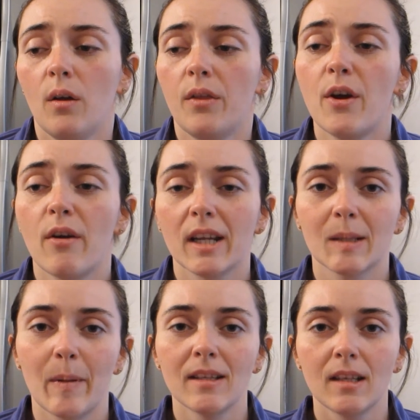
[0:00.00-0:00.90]
They're
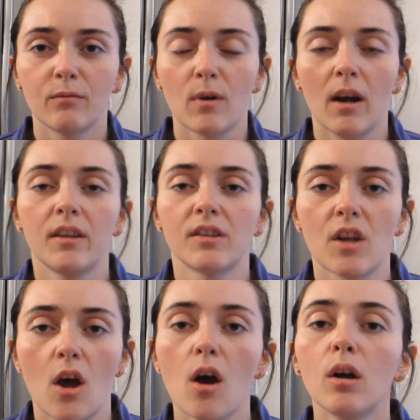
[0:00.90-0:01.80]
expensive right at the
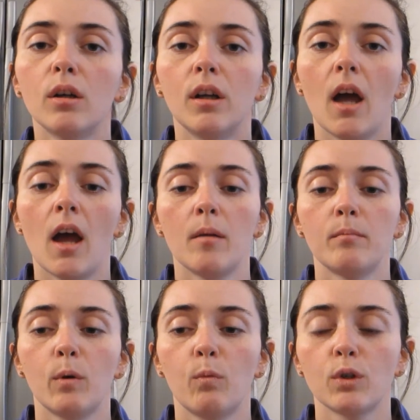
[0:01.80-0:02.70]
start,
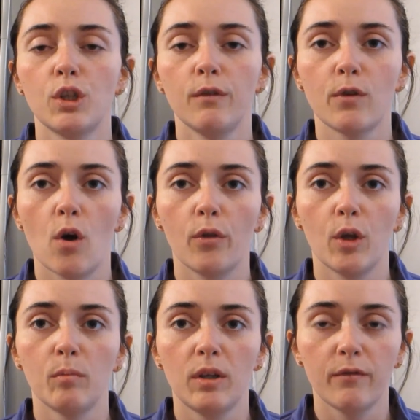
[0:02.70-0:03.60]
but once you've got
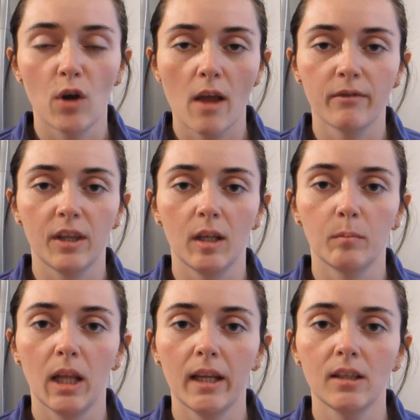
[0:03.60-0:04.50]
them and you've got everything in
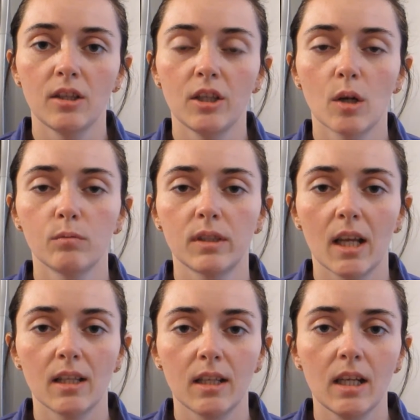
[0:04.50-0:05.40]
place, you don't
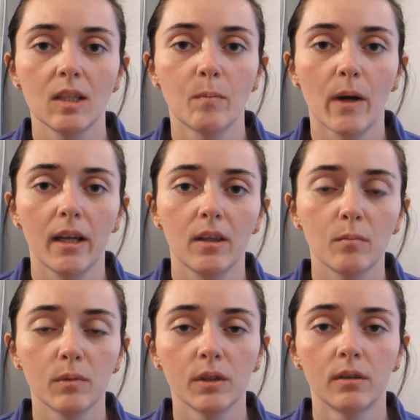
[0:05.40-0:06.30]
tend to need to buy
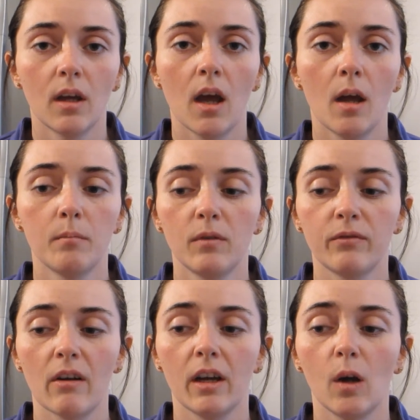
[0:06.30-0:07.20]
them
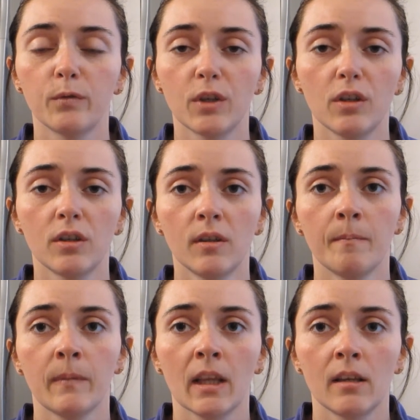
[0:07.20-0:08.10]
very often.
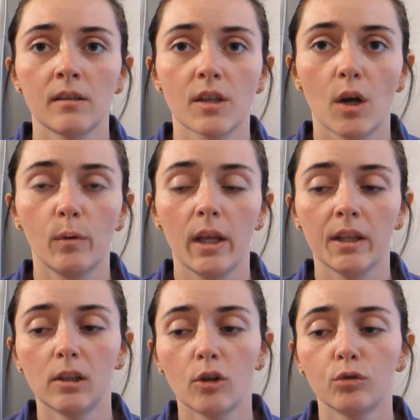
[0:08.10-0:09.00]
So in
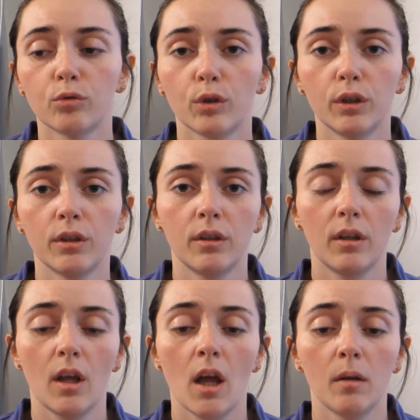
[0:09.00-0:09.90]
the long run,
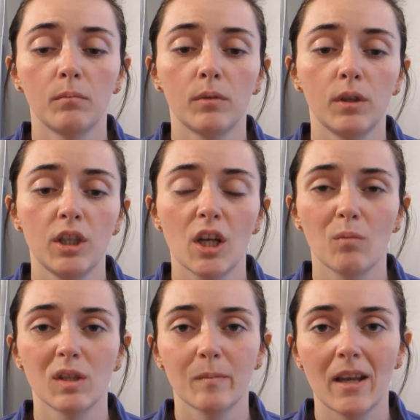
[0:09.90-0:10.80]
you
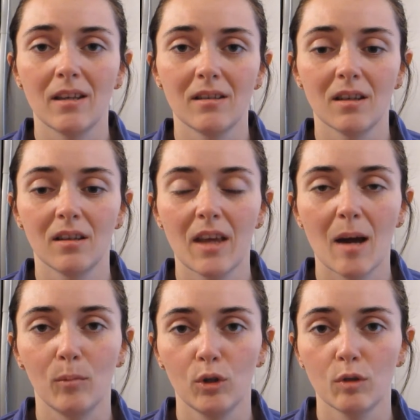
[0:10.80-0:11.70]
don't spend
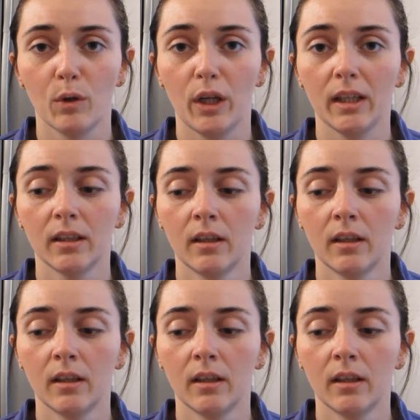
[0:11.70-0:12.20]
that much money.